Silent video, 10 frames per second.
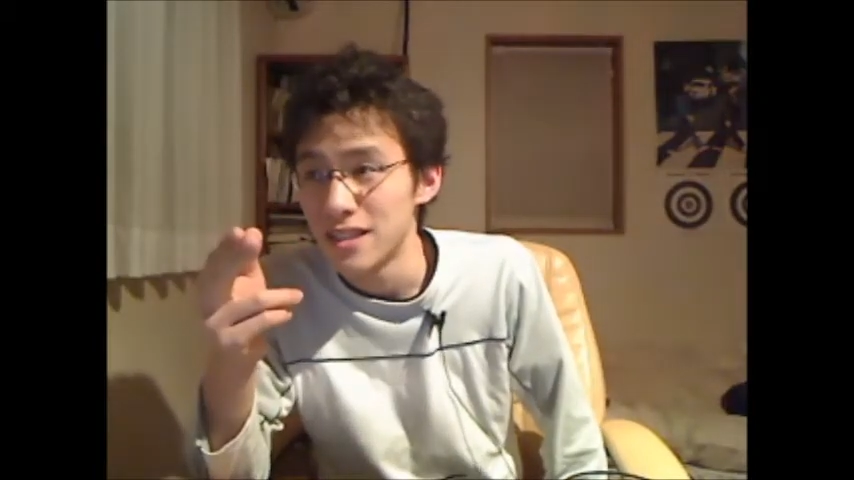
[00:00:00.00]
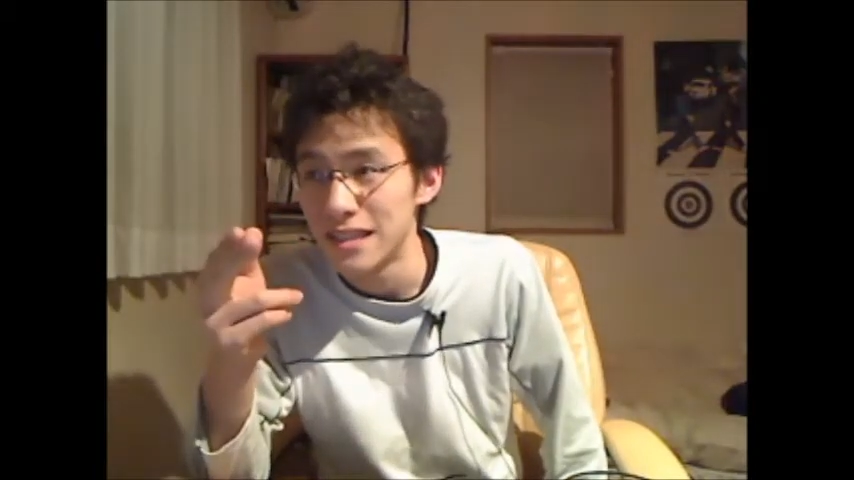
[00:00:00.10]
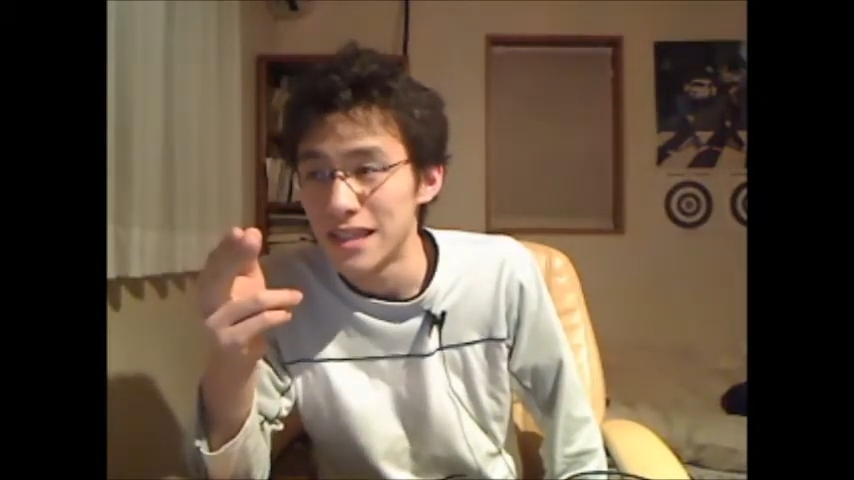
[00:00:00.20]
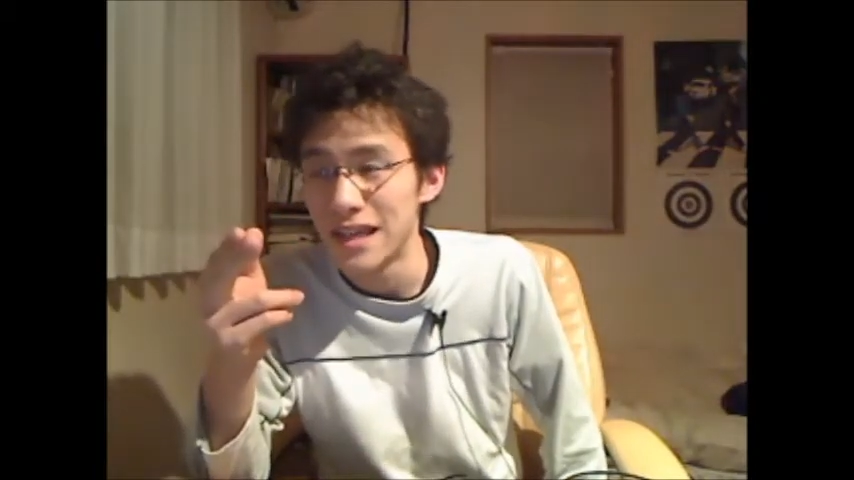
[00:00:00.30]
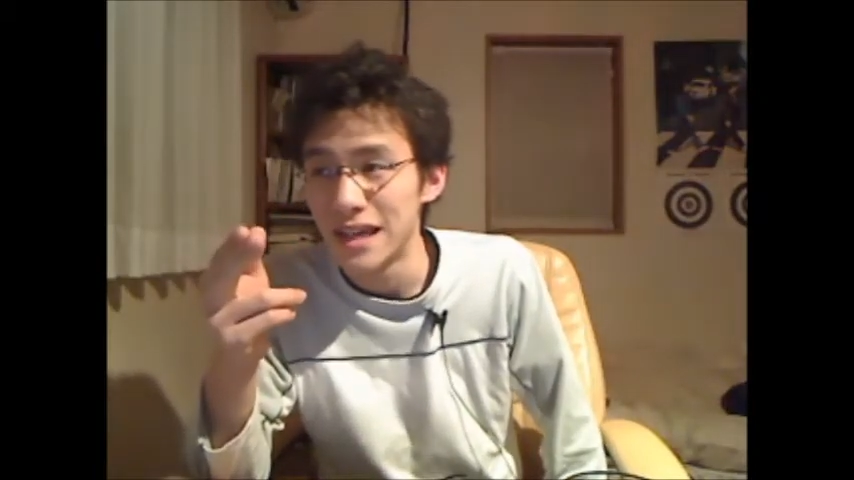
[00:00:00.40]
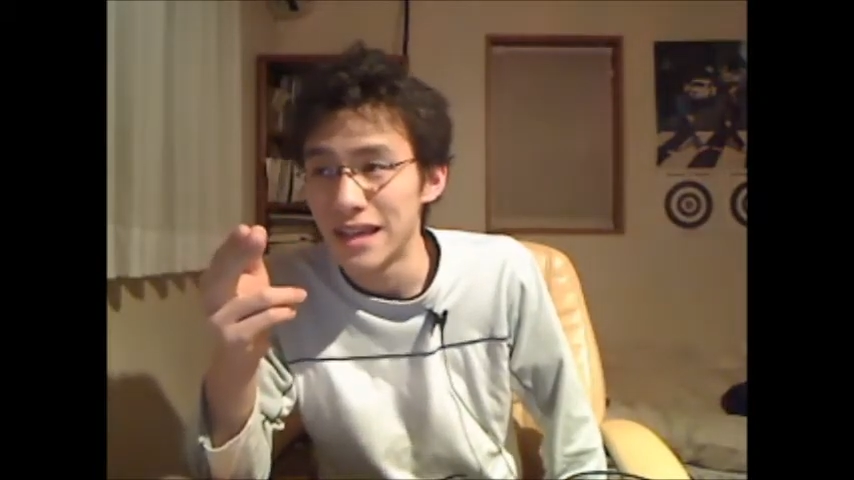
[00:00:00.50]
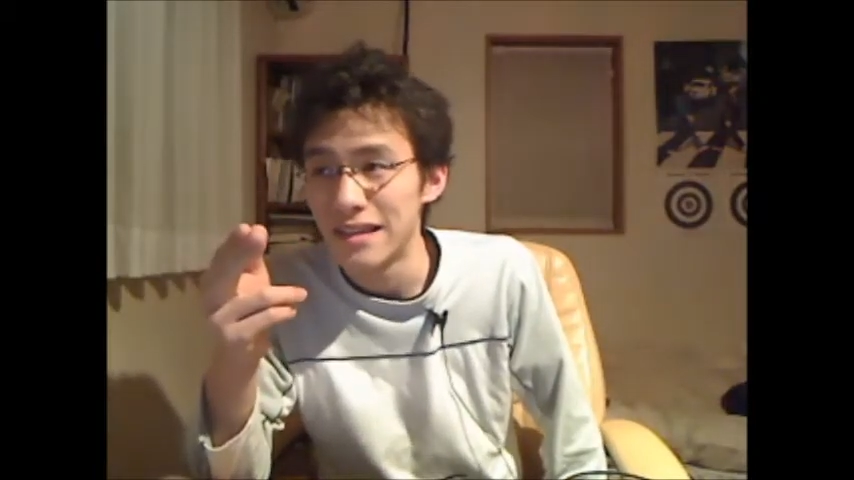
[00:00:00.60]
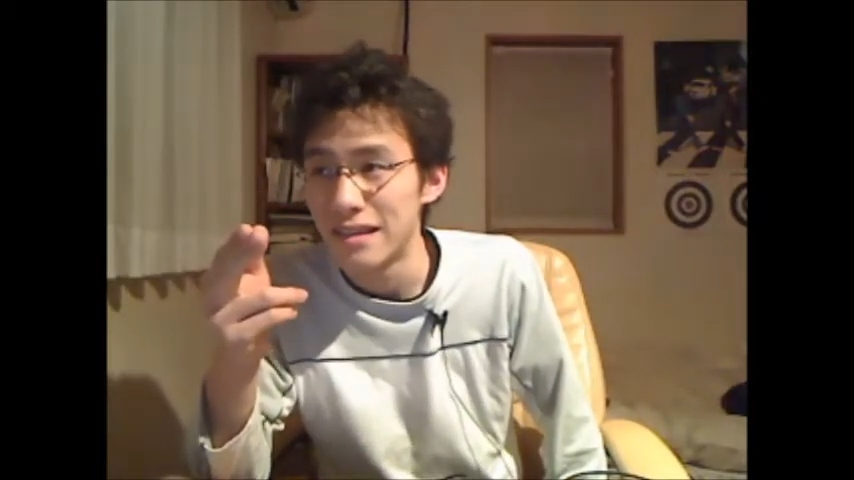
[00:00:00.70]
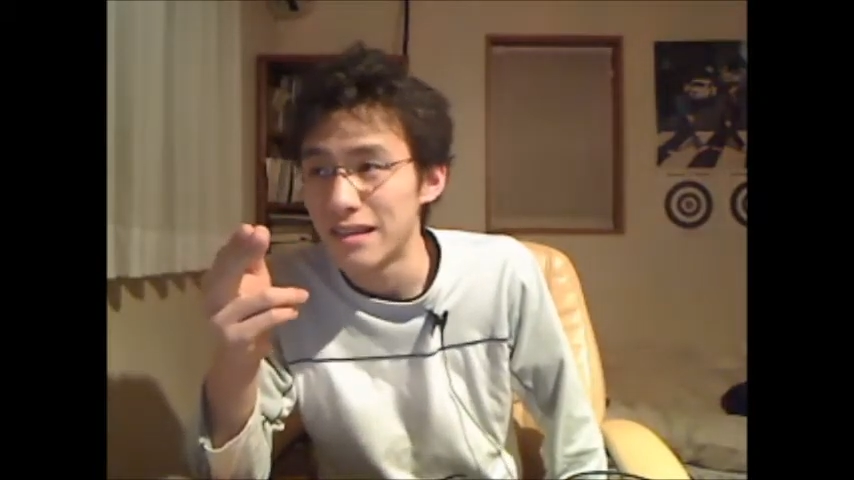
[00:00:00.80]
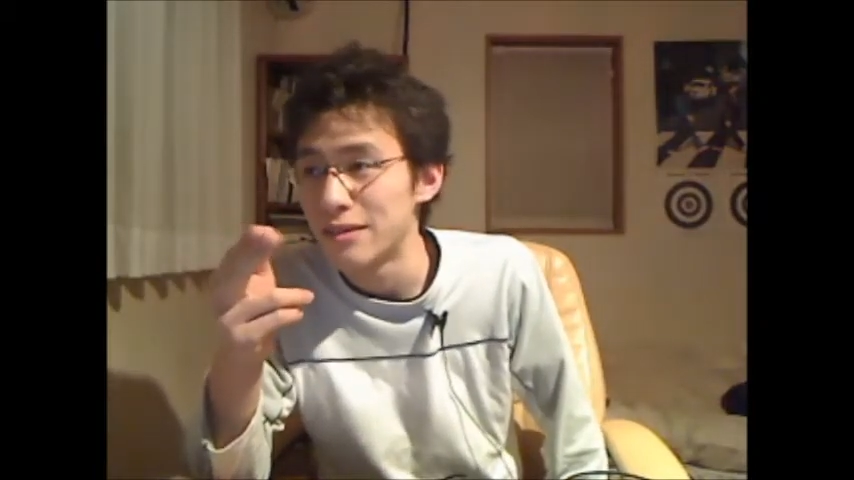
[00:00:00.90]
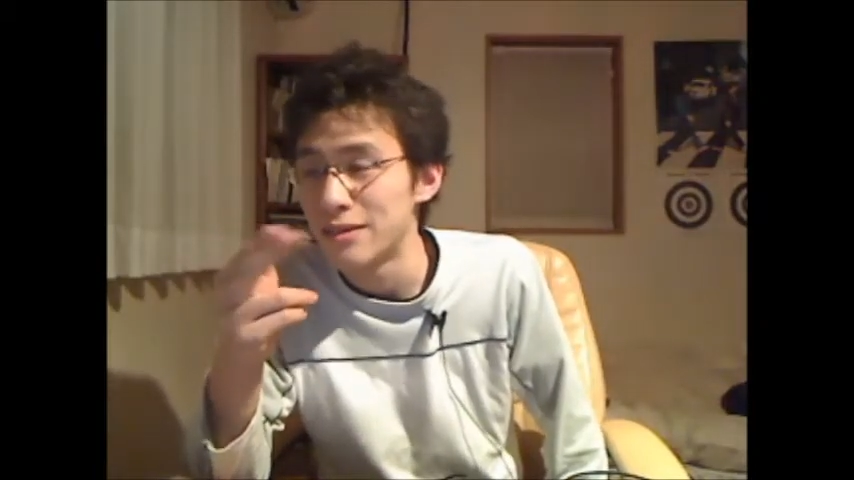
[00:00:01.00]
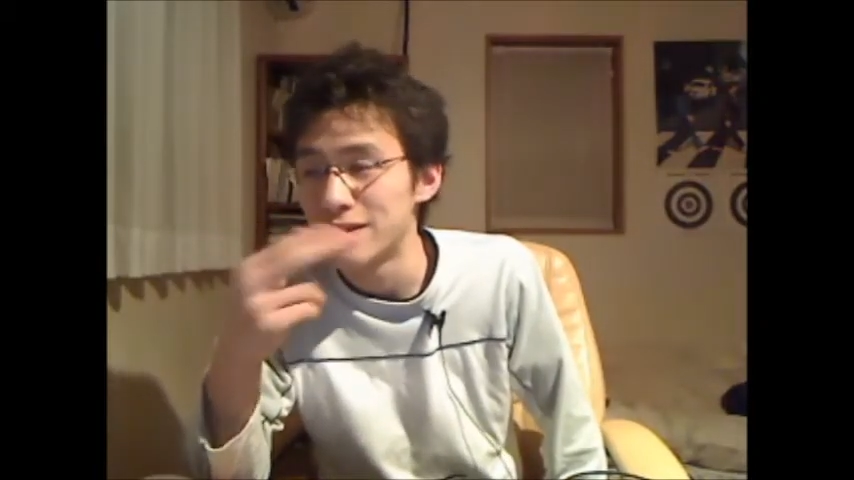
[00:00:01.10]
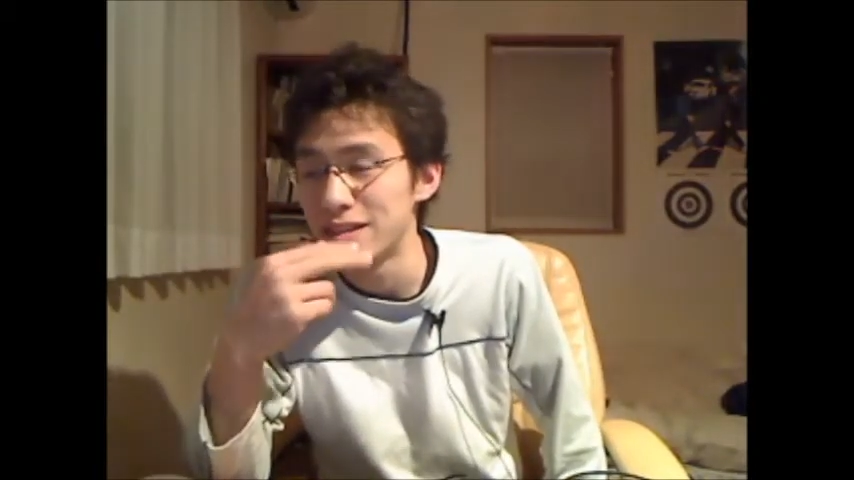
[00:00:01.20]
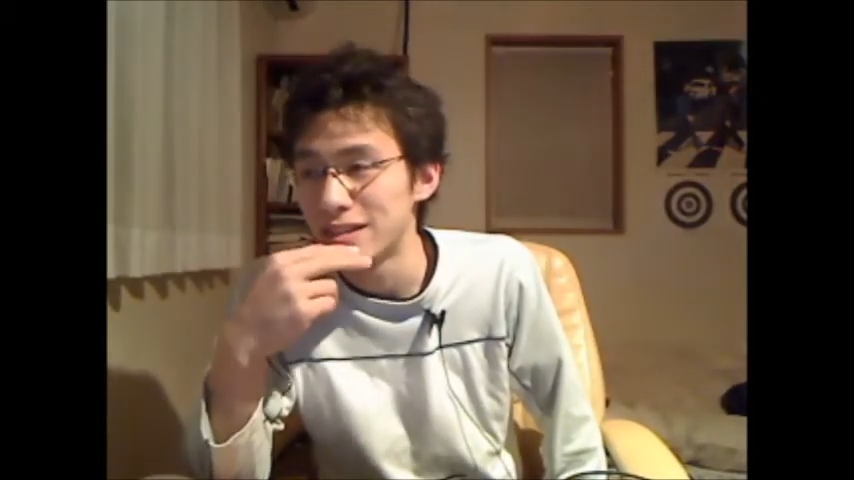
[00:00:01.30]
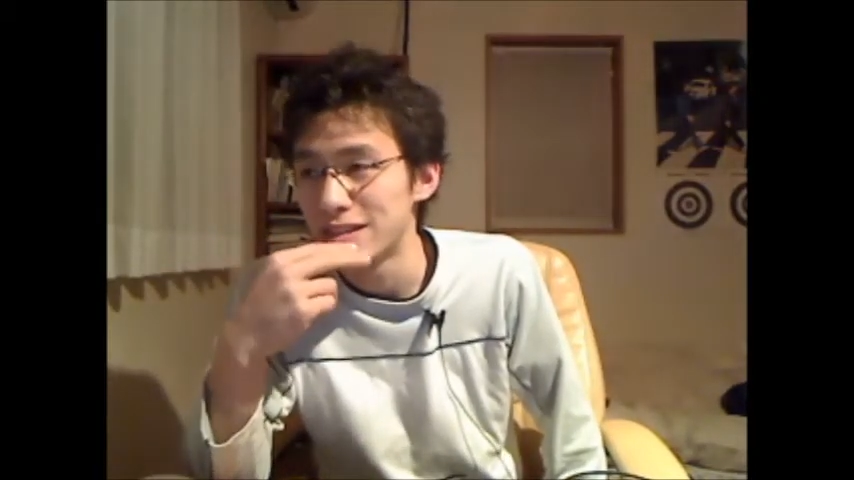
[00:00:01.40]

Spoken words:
that I thought